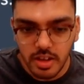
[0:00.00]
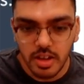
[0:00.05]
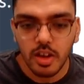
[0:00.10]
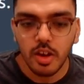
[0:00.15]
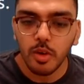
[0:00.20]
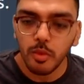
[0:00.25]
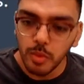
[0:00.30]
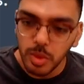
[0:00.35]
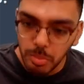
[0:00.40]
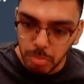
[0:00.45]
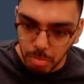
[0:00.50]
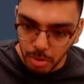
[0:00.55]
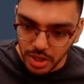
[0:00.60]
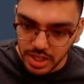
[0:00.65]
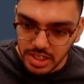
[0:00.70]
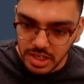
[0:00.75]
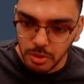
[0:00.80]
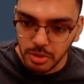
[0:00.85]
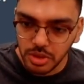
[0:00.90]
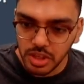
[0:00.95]
We point
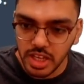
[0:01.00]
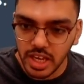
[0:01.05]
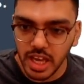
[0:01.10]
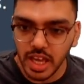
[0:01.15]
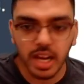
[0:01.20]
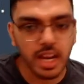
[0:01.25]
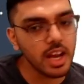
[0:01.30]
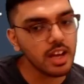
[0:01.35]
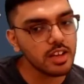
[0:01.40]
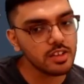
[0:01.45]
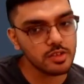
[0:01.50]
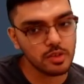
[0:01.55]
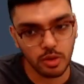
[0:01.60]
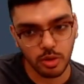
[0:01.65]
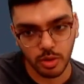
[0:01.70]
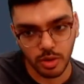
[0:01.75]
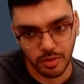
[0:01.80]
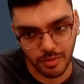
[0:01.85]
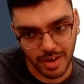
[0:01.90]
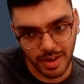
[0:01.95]
out the area, so you
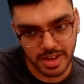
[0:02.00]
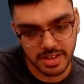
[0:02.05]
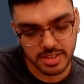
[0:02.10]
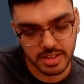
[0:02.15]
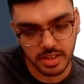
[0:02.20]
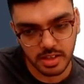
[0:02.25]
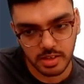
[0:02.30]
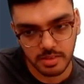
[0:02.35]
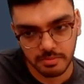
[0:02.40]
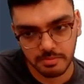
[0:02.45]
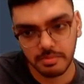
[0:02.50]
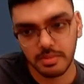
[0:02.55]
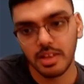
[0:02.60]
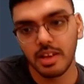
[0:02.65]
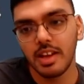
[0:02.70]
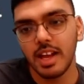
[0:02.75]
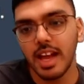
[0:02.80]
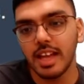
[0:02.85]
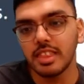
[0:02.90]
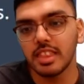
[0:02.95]
revise it,
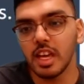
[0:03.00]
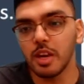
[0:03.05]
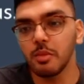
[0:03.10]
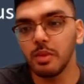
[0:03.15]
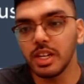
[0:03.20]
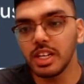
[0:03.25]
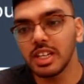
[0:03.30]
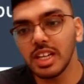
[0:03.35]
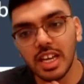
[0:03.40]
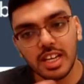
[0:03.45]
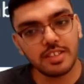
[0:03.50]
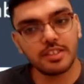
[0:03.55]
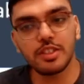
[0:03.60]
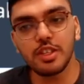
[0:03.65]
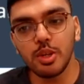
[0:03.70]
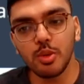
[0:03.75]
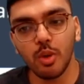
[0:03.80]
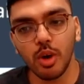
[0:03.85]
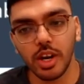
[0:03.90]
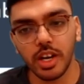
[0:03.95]
and then we test
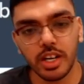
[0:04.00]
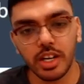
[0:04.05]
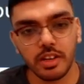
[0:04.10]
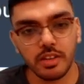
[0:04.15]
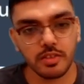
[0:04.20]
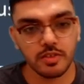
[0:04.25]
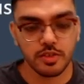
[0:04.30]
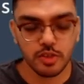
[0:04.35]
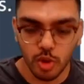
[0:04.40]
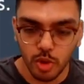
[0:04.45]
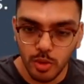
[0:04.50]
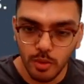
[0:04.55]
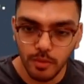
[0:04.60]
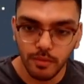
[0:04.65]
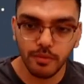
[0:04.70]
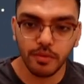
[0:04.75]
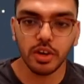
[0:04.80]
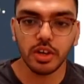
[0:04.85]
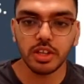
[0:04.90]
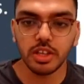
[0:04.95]
you on it, so you
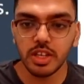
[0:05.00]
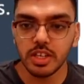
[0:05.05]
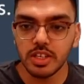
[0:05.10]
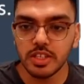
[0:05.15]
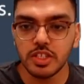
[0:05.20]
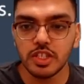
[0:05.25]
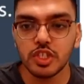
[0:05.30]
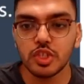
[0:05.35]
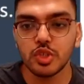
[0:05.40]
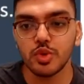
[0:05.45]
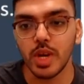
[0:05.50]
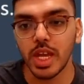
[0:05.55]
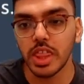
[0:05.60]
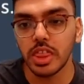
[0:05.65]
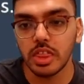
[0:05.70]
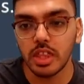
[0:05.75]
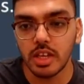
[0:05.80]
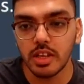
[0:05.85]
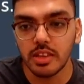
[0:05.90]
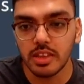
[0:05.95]
further
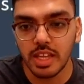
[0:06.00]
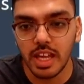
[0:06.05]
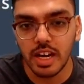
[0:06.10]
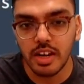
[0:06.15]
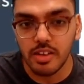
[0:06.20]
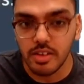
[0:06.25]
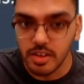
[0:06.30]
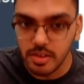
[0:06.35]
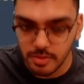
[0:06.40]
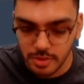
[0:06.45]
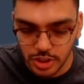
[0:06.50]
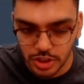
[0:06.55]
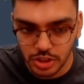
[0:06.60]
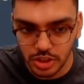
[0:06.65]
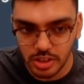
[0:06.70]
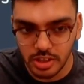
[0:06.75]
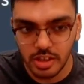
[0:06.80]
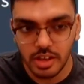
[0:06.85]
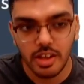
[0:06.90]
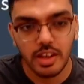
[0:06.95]
strengthen that
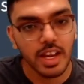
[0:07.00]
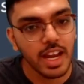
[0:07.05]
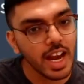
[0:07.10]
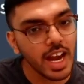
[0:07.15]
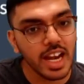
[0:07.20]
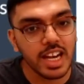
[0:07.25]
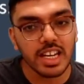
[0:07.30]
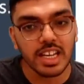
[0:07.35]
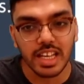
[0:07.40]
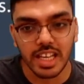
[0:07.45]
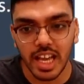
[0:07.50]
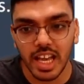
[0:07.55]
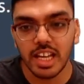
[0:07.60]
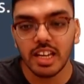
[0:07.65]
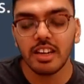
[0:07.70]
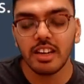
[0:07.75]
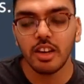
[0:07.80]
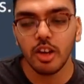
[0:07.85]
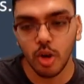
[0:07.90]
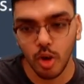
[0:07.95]
revision and gain
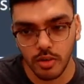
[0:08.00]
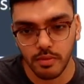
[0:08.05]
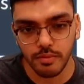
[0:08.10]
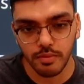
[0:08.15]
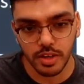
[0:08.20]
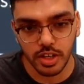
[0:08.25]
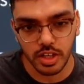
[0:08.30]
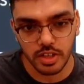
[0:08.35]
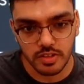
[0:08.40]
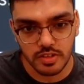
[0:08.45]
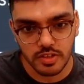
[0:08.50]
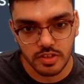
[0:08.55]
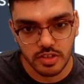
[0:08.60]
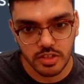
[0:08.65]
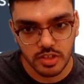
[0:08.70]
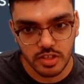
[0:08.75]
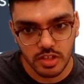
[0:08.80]
confidence.